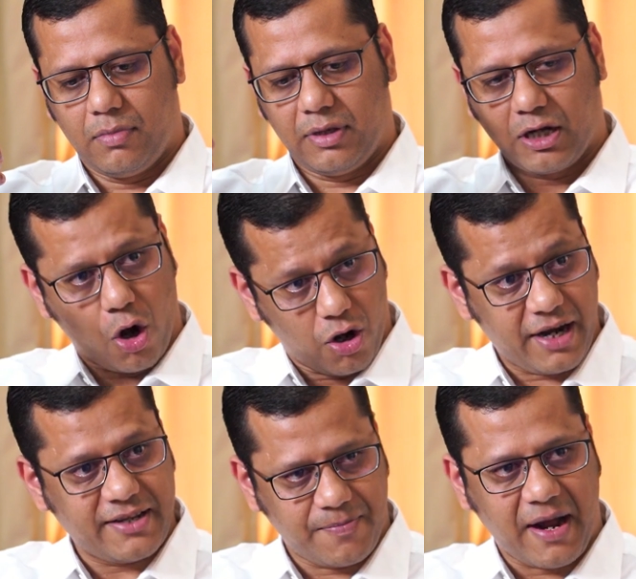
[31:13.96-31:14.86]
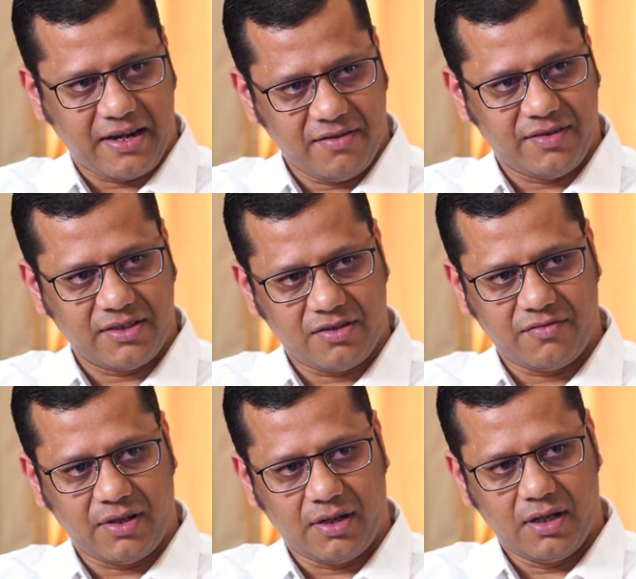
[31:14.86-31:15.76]
the Congress party, first
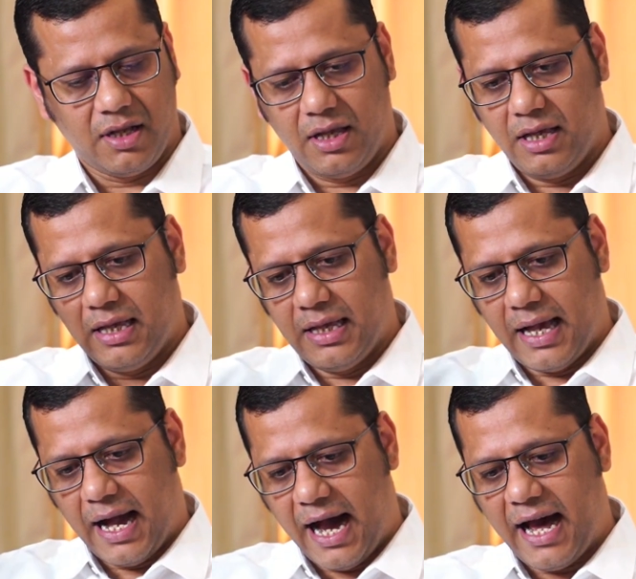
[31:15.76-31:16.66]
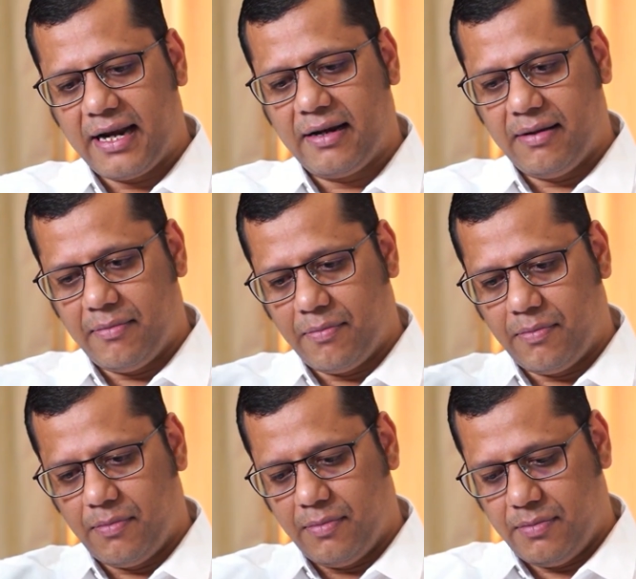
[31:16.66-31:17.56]
of all, our
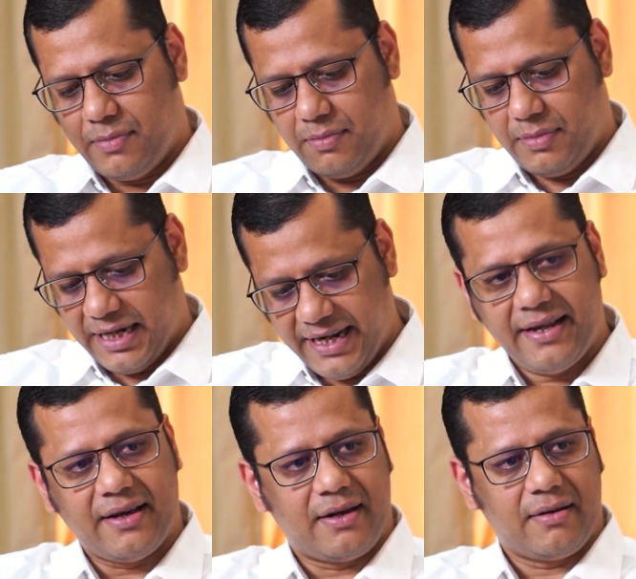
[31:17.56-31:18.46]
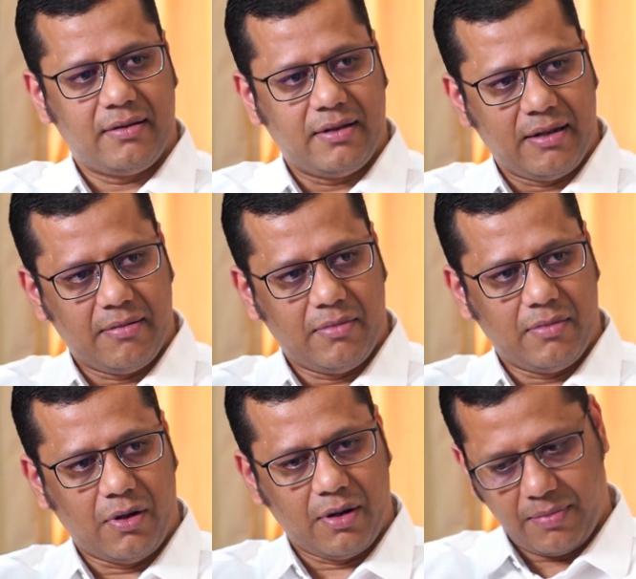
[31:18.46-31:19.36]
leader
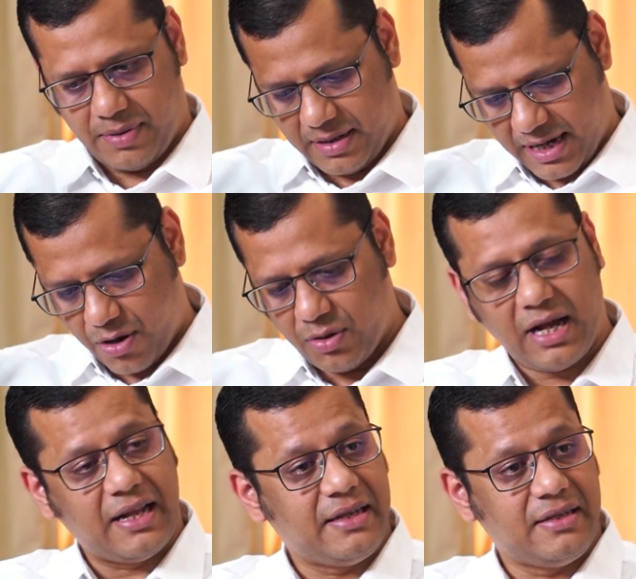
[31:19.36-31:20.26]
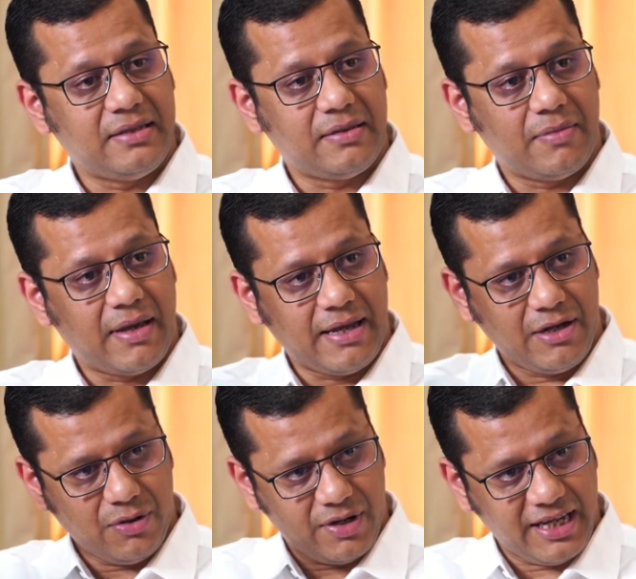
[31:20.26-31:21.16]
on Rahul Gandhi ji,
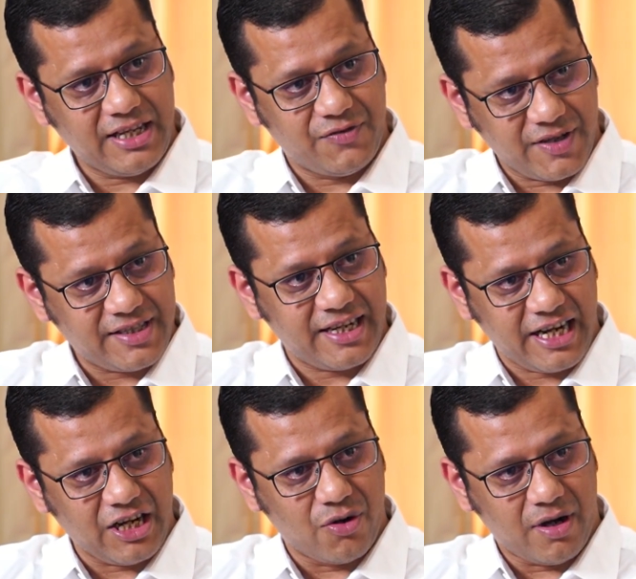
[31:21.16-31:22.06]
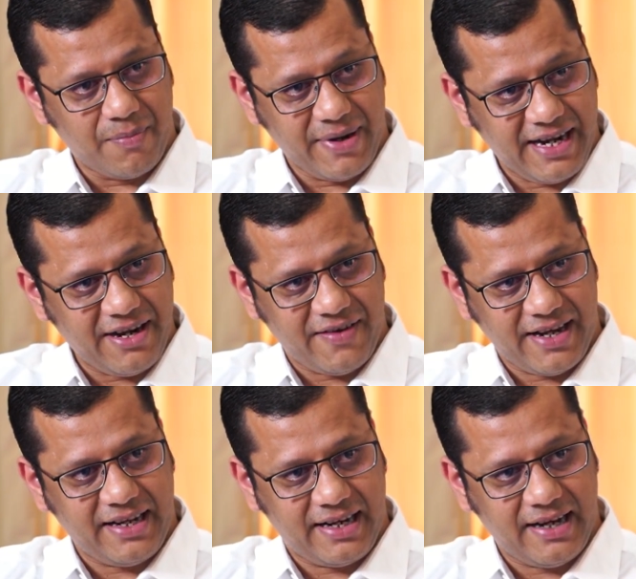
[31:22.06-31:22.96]
during his visit in Goa, made it
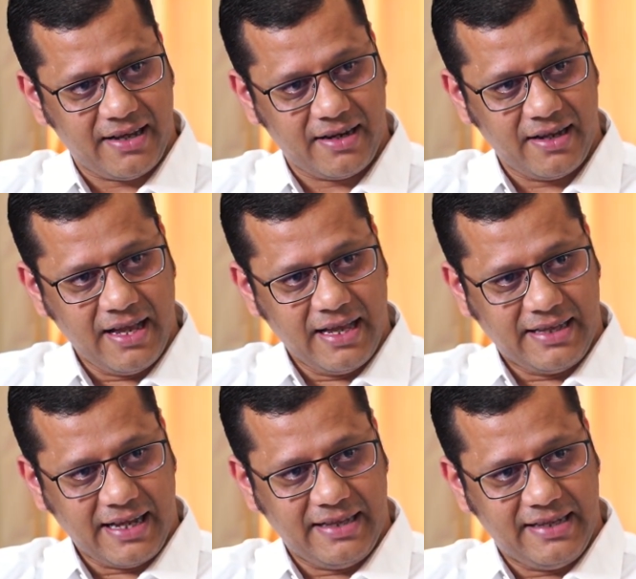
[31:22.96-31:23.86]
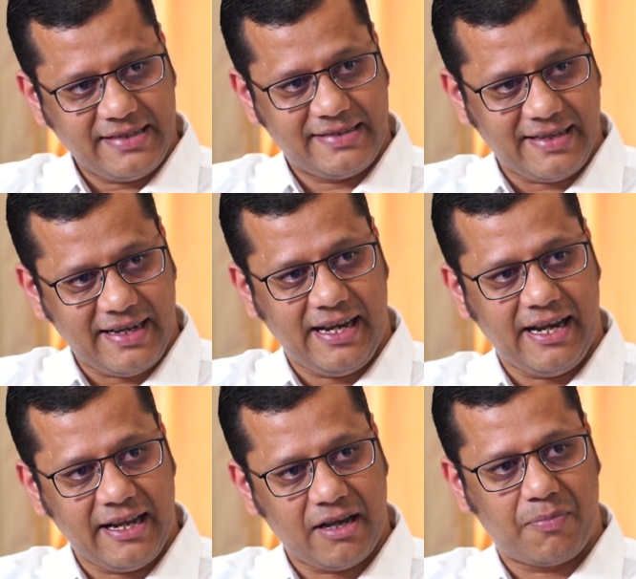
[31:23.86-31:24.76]
very clear that these 3
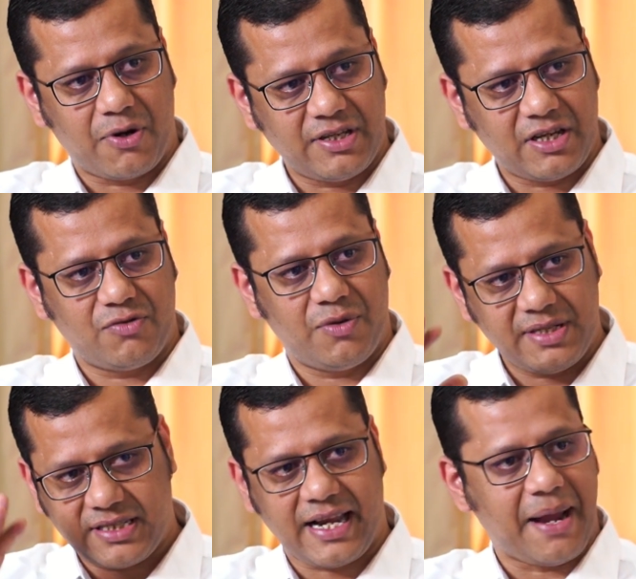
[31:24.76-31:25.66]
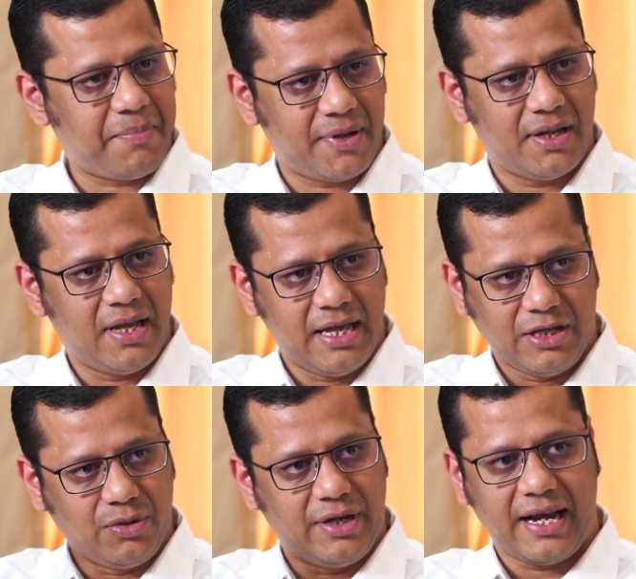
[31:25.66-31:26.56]
linear projects would be scrapped.
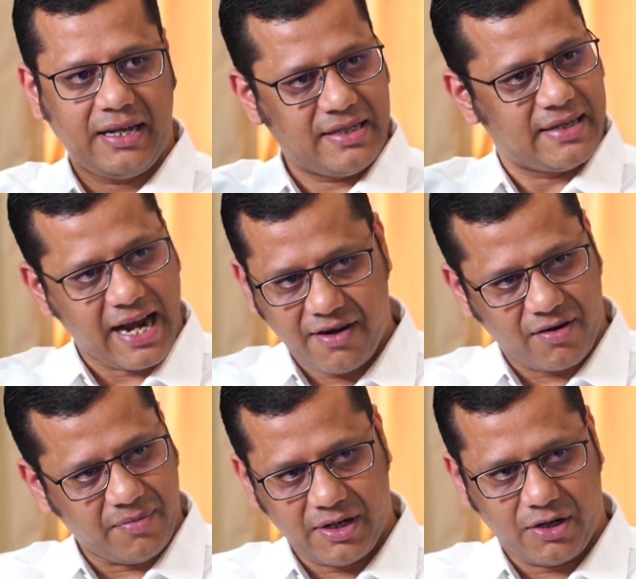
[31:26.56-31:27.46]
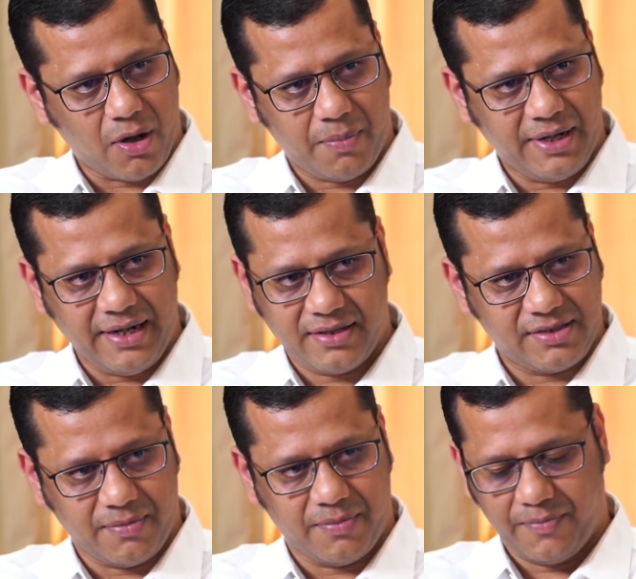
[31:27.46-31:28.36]
You get this right from the top
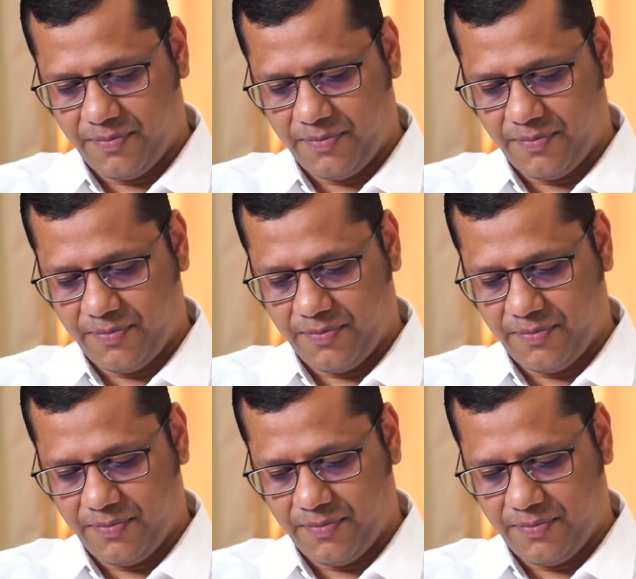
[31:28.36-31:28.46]
leadership.